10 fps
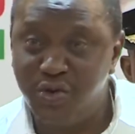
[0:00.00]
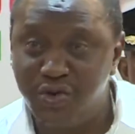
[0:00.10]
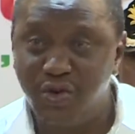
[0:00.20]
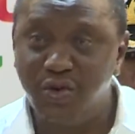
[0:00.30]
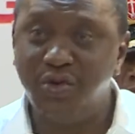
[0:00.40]
do
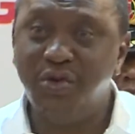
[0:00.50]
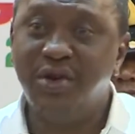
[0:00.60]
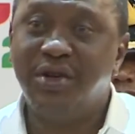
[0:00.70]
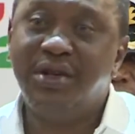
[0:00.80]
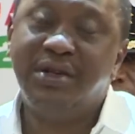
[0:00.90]
so.
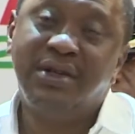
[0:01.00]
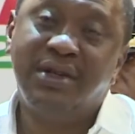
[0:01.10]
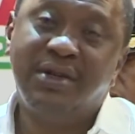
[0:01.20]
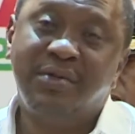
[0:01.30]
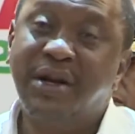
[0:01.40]

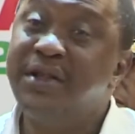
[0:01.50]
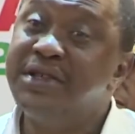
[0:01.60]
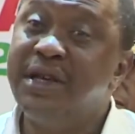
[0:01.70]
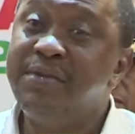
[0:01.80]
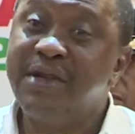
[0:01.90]
But at the
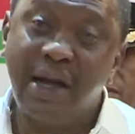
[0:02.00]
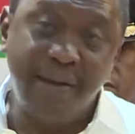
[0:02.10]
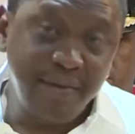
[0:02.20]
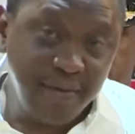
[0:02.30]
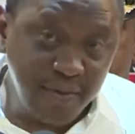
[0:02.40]
same
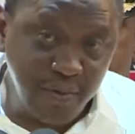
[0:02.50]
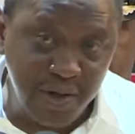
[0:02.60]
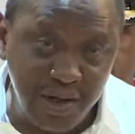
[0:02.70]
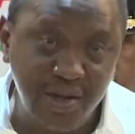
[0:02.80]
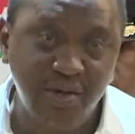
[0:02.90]
time, we
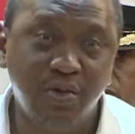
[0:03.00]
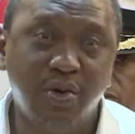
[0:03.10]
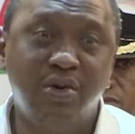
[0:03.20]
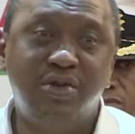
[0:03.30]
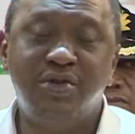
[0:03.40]
need to
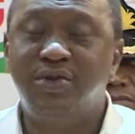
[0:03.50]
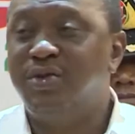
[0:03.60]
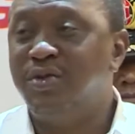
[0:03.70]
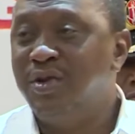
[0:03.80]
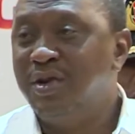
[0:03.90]
also
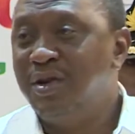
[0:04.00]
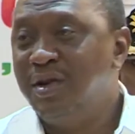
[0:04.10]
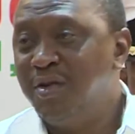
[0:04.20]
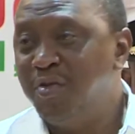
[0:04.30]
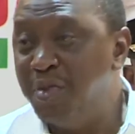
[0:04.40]

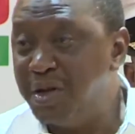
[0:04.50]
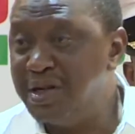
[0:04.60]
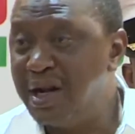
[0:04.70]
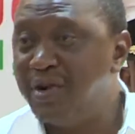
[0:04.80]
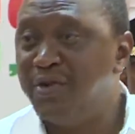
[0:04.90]
build
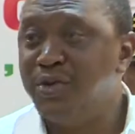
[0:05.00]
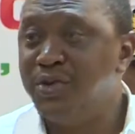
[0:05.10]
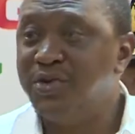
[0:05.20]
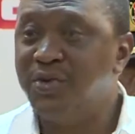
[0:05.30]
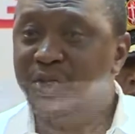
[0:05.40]
our
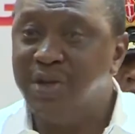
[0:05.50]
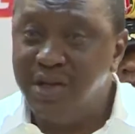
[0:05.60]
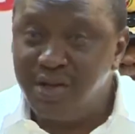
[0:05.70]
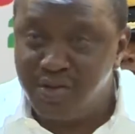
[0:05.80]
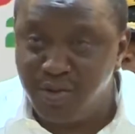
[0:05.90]
roads. We
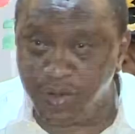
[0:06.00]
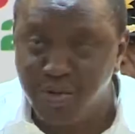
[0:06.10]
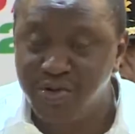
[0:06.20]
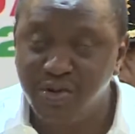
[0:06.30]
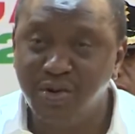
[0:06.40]
need to
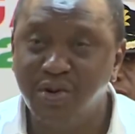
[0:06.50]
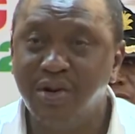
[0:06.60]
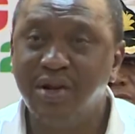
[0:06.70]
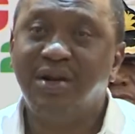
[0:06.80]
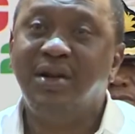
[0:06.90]
also
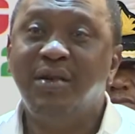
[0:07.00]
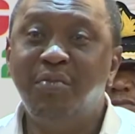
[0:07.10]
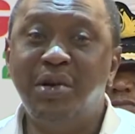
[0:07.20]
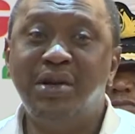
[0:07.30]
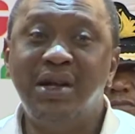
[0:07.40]

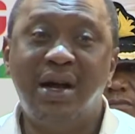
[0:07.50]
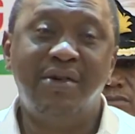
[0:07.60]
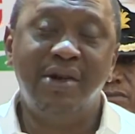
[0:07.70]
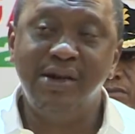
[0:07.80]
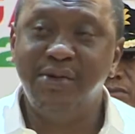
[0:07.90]
build our
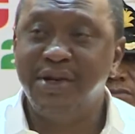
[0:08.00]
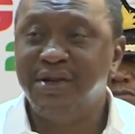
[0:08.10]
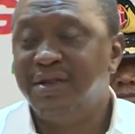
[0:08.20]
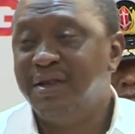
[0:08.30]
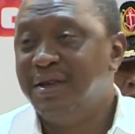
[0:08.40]

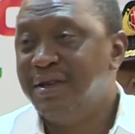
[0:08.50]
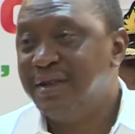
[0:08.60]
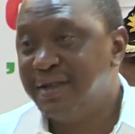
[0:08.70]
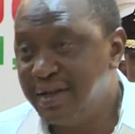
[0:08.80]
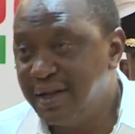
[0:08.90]
railways.
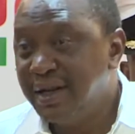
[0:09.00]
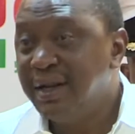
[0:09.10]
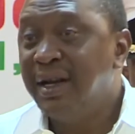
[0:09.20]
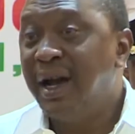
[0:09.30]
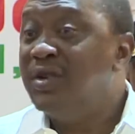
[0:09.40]

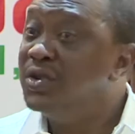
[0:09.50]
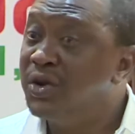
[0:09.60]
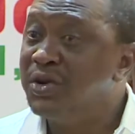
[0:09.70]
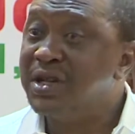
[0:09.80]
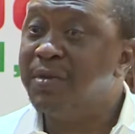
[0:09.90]
And you
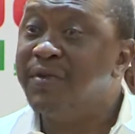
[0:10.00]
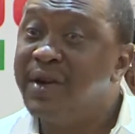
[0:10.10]
know, some